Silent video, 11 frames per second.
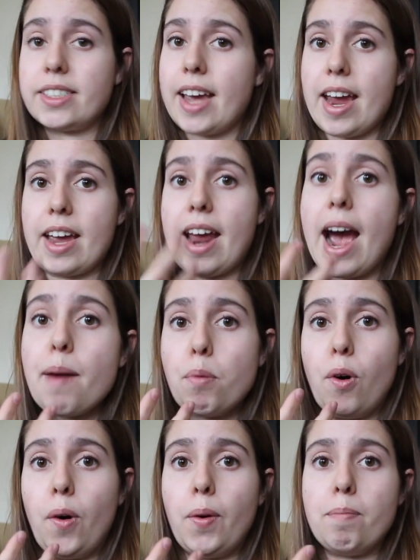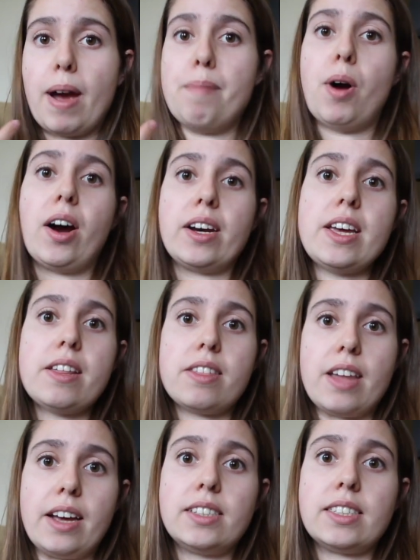say, an apple, my body
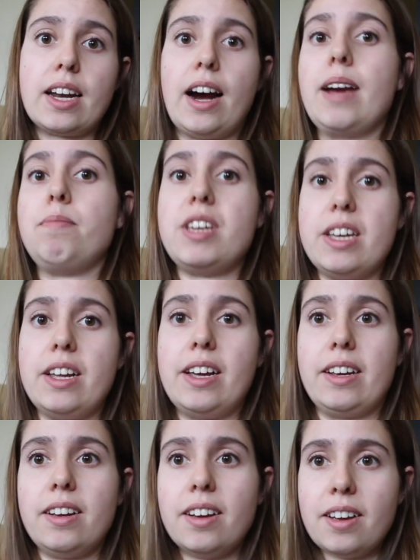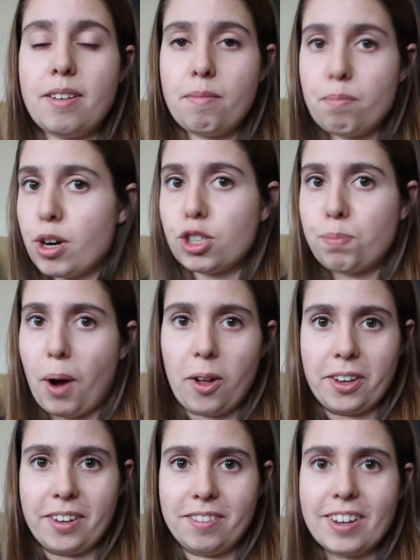thinks that I'm eating birch
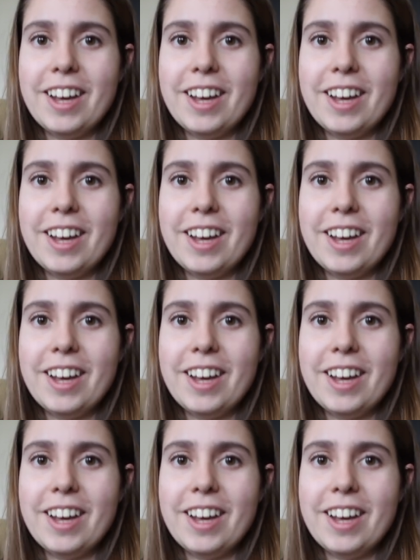pollen.